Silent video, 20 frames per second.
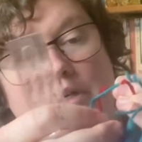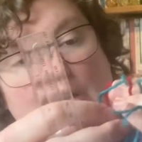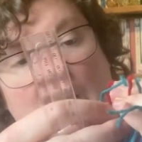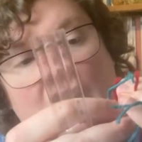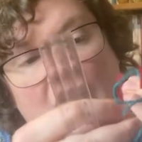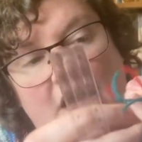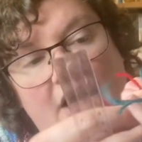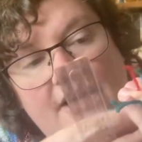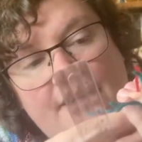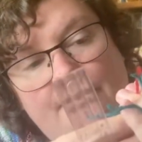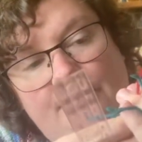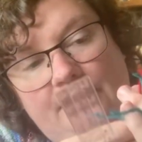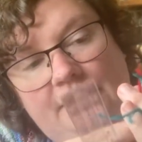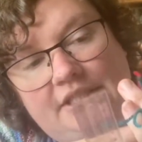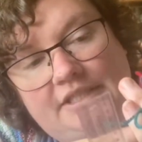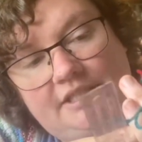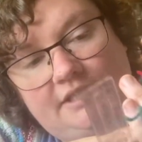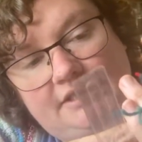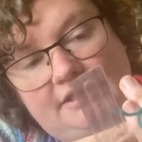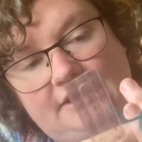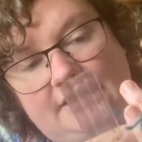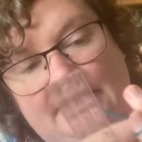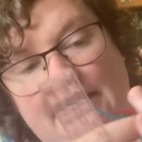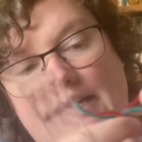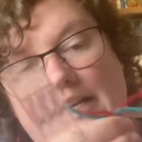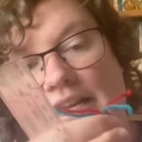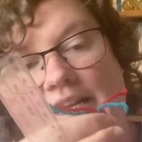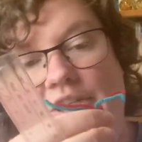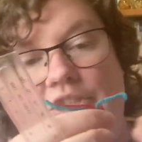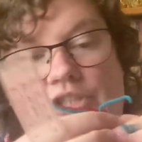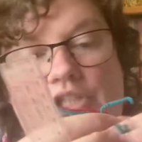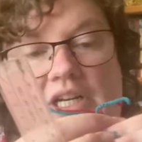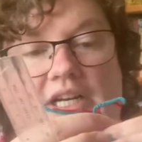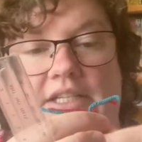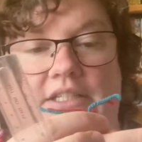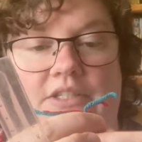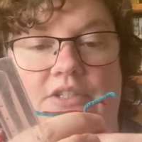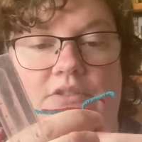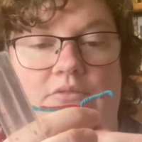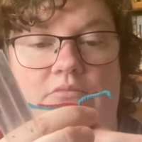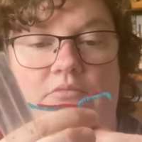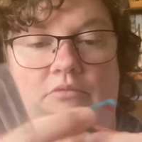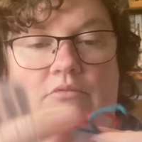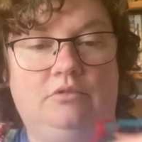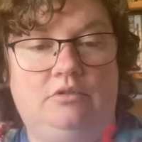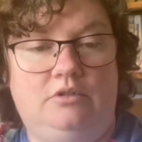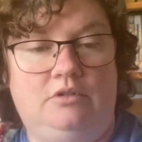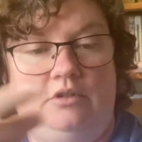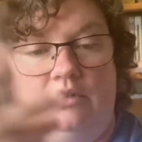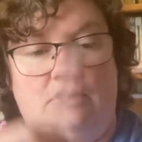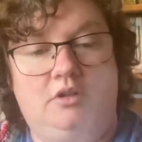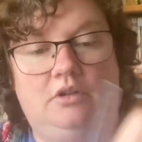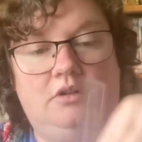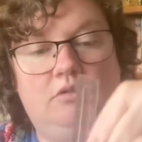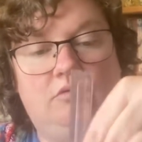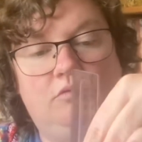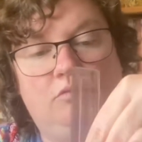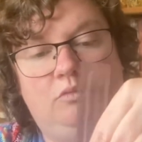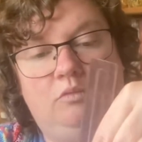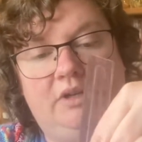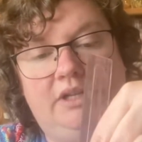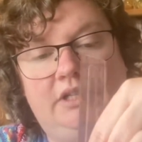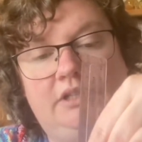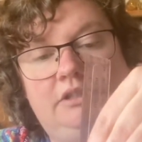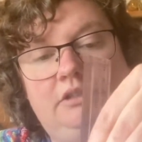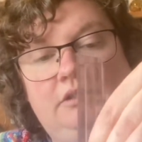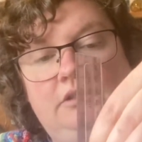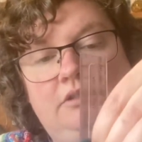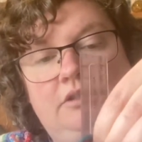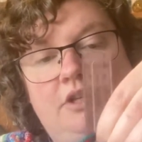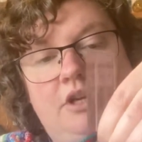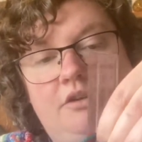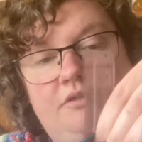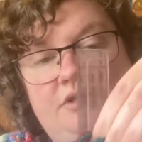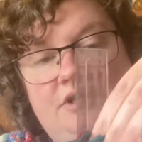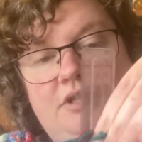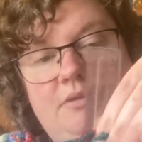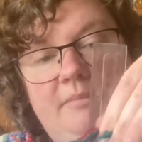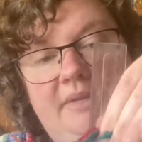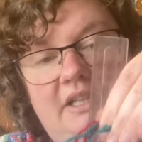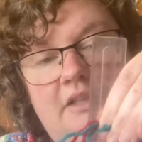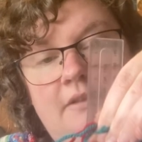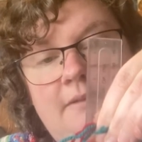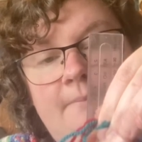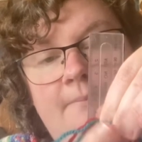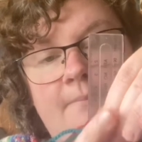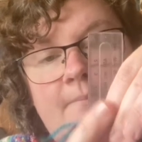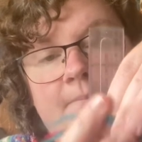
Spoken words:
hybrid DNA strands will go to the middle